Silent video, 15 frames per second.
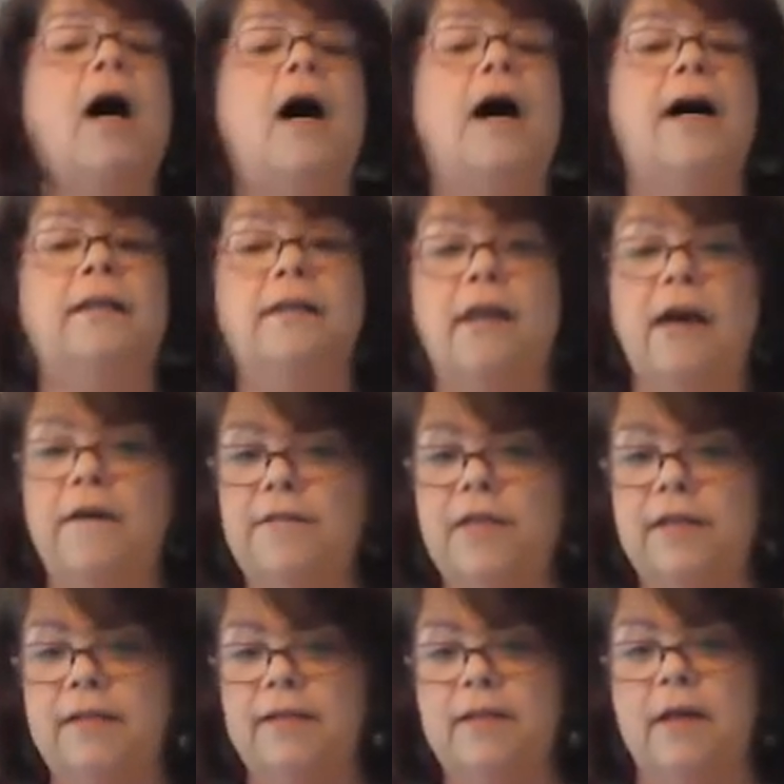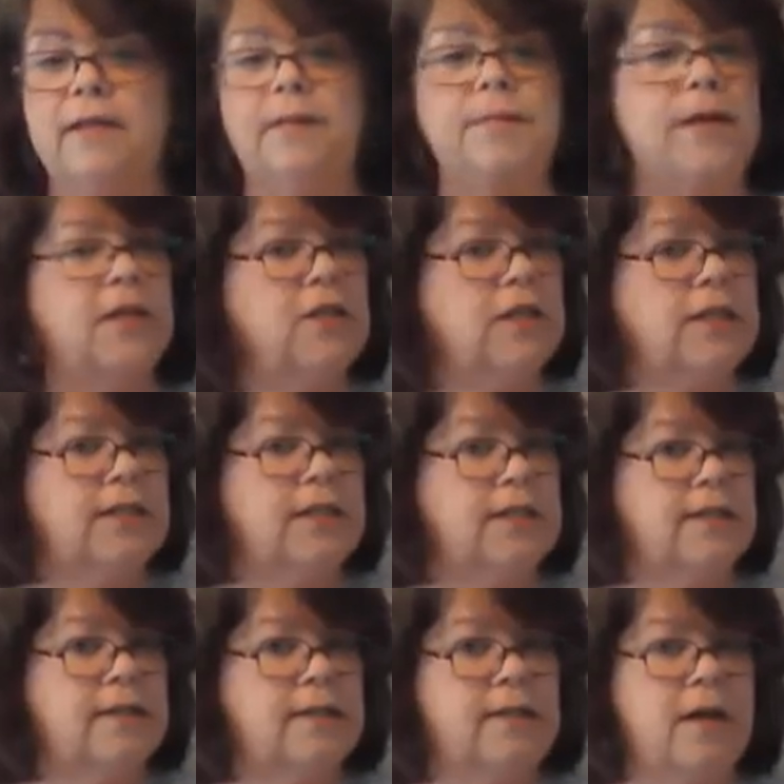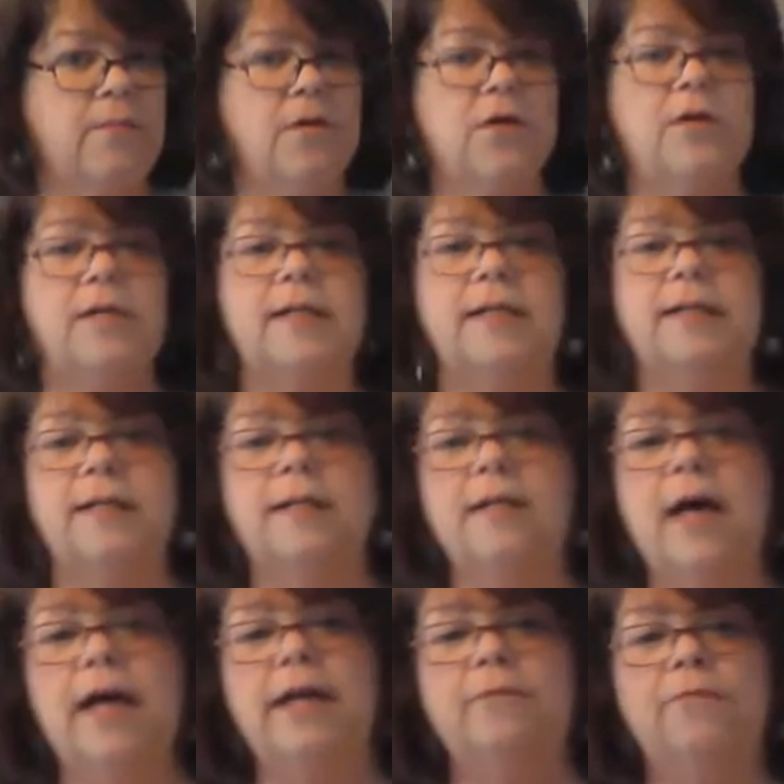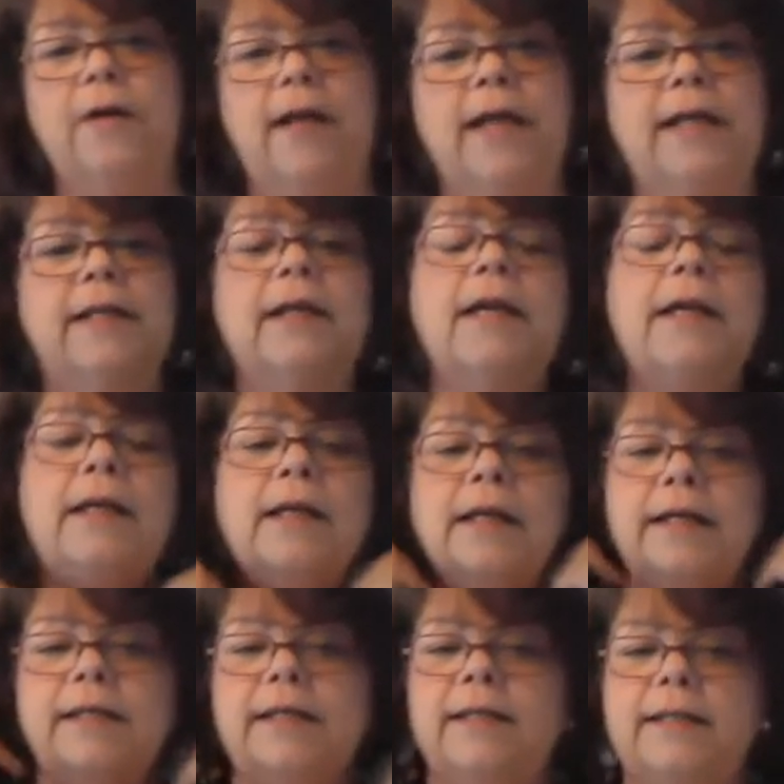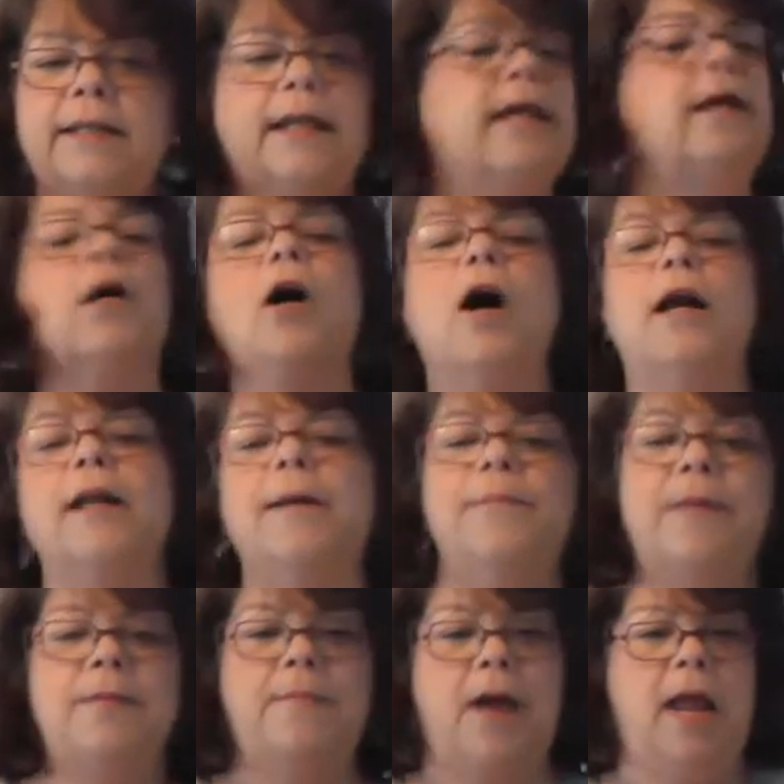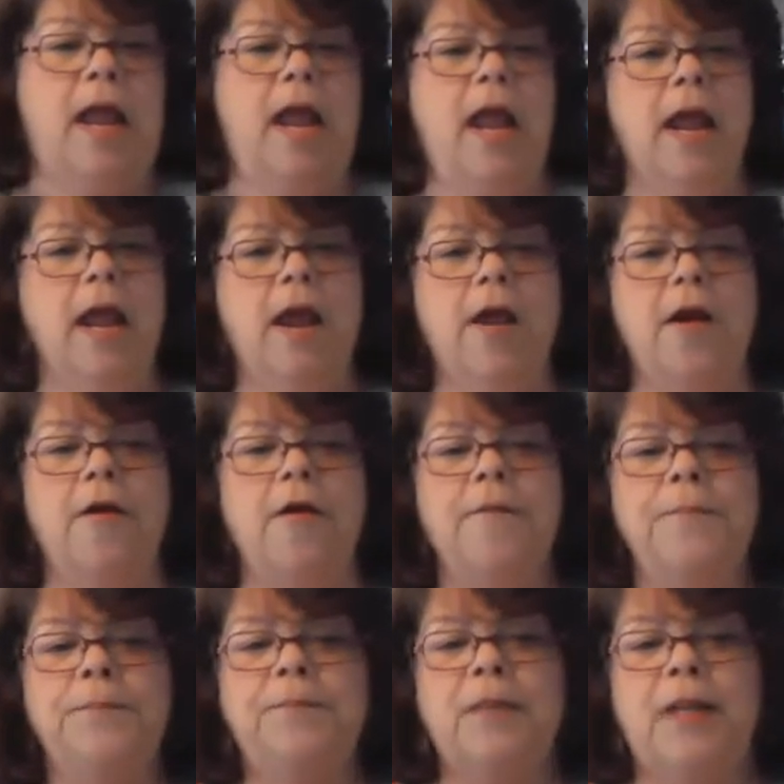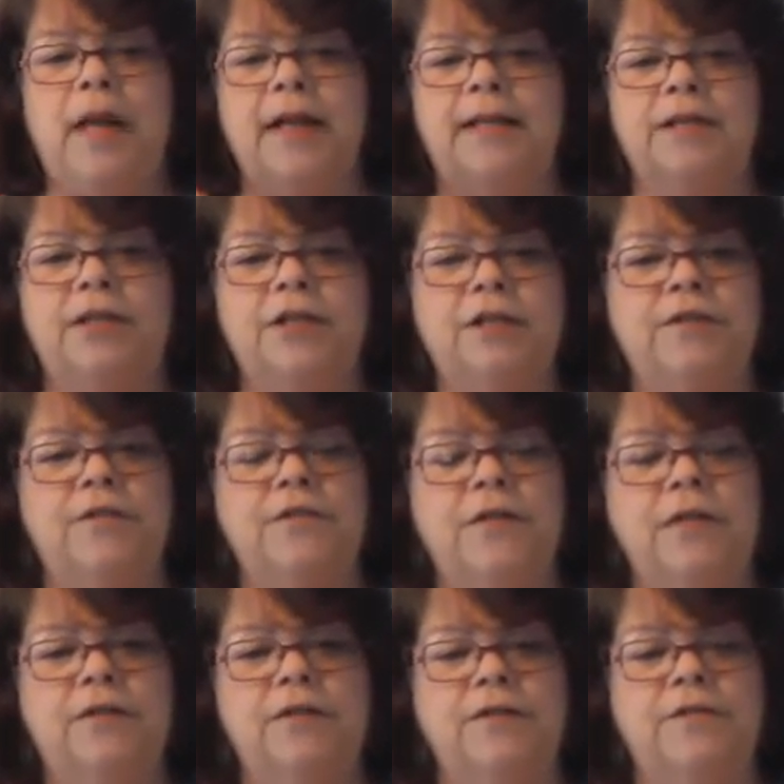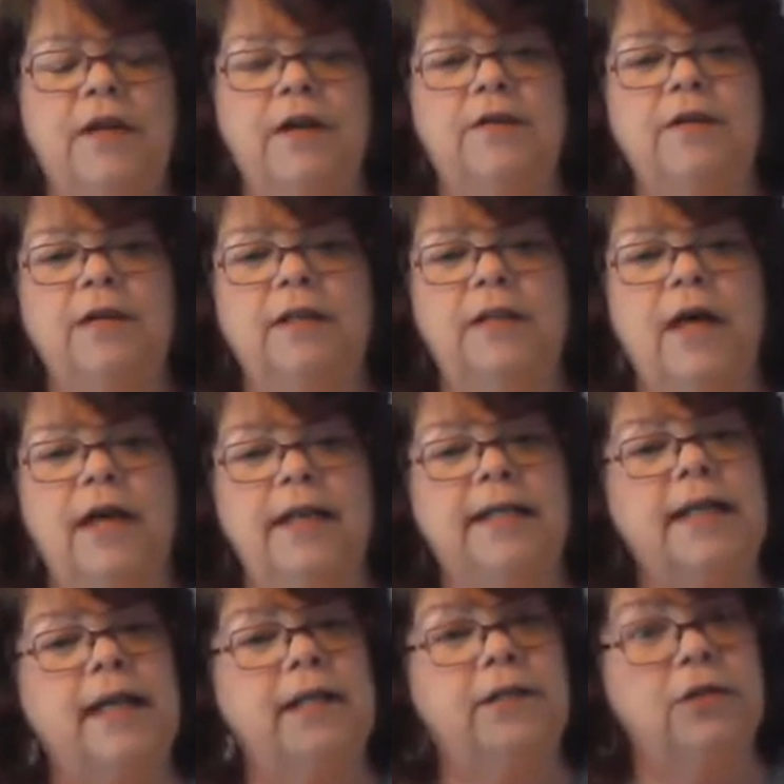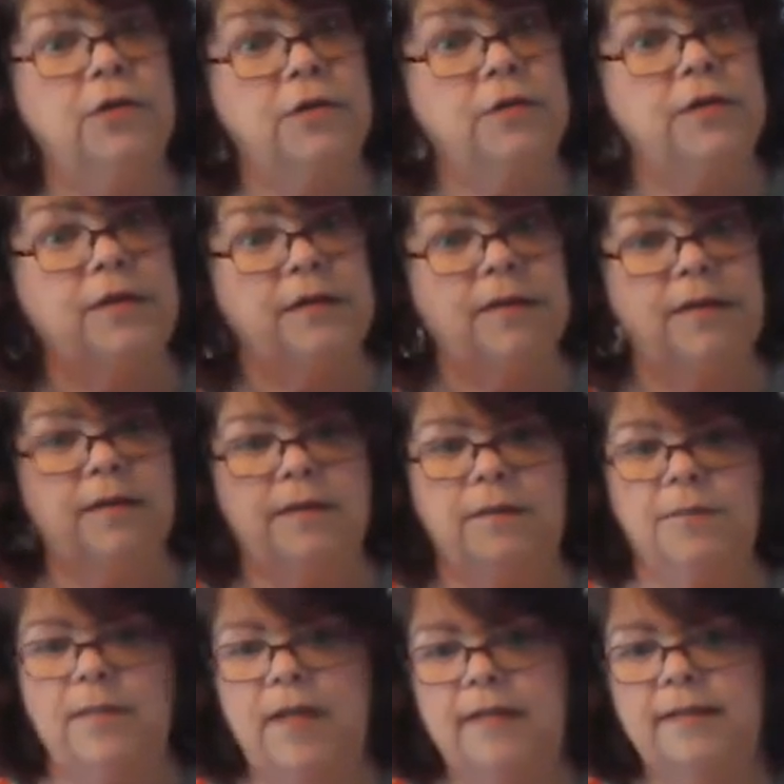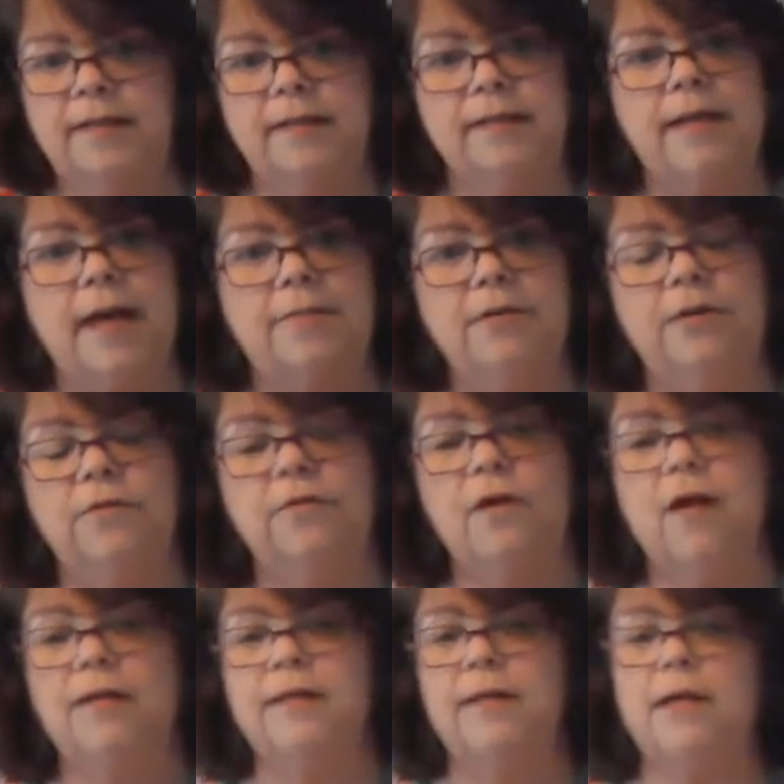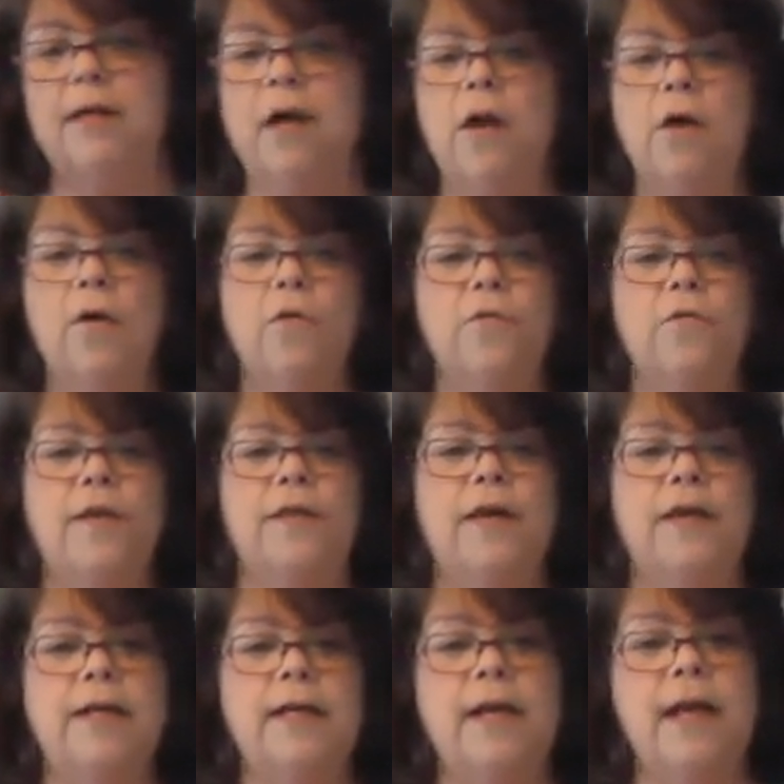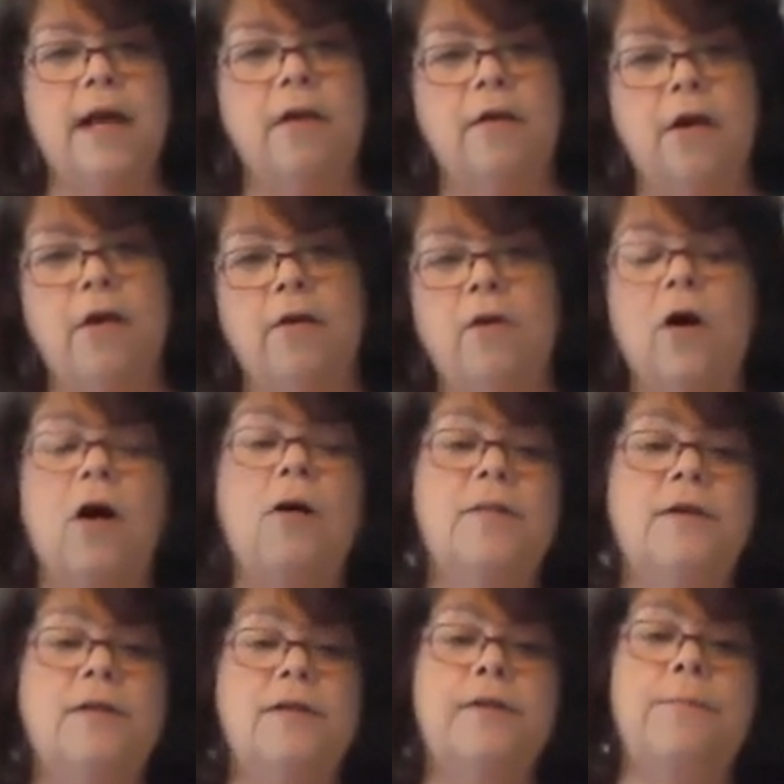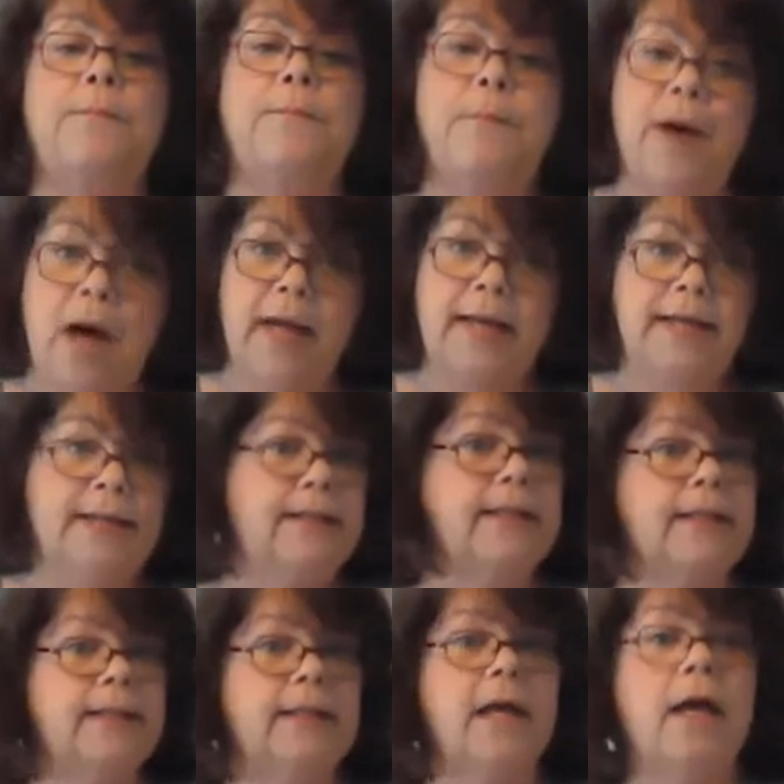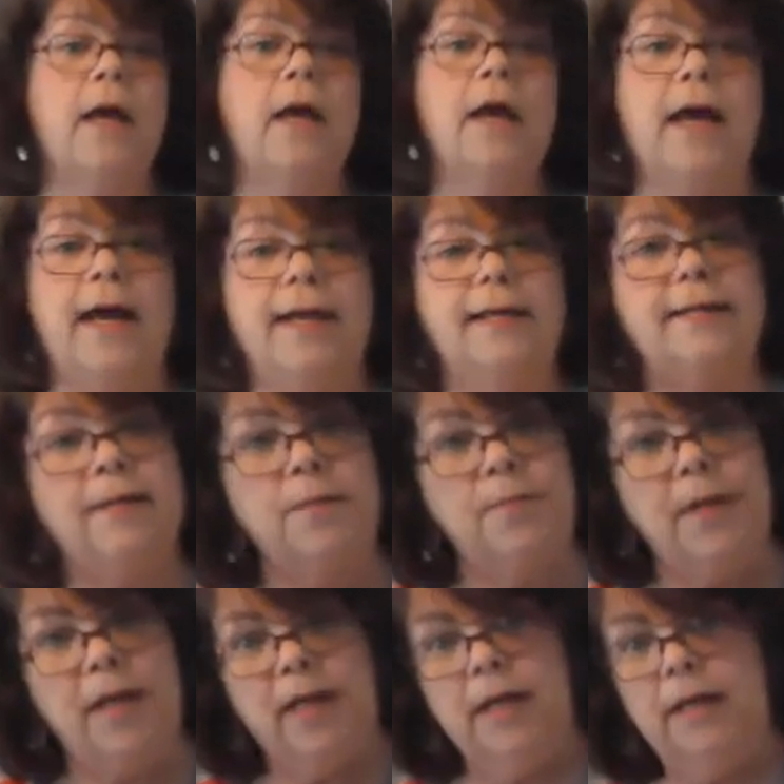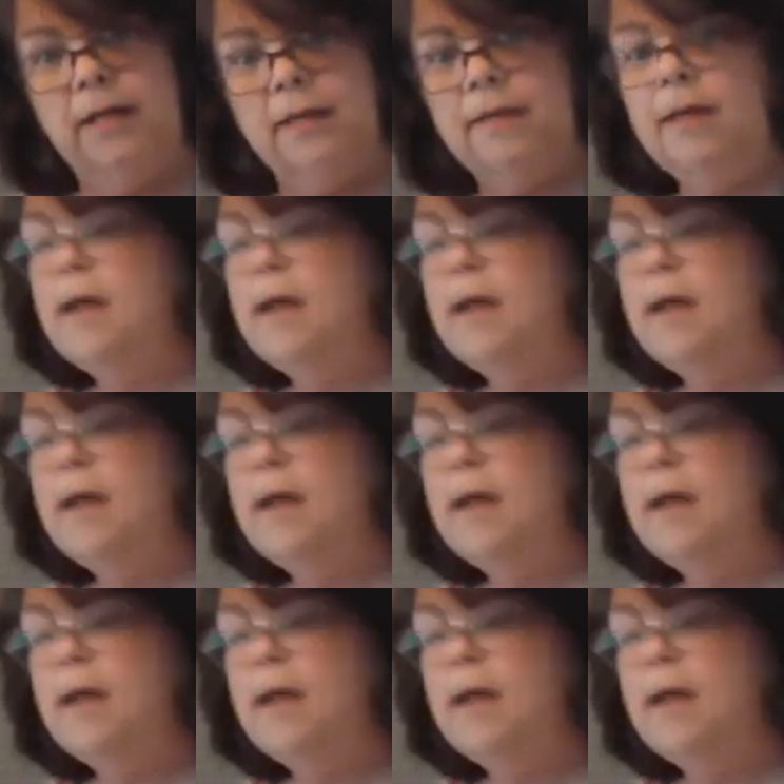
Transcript: I love this, especially in the summer. It's lightweight, it doesn't get caught up in my hair, and it just feels very light and loose. This is a basic Tabula Rasa with a narrow, almost a binding as the band.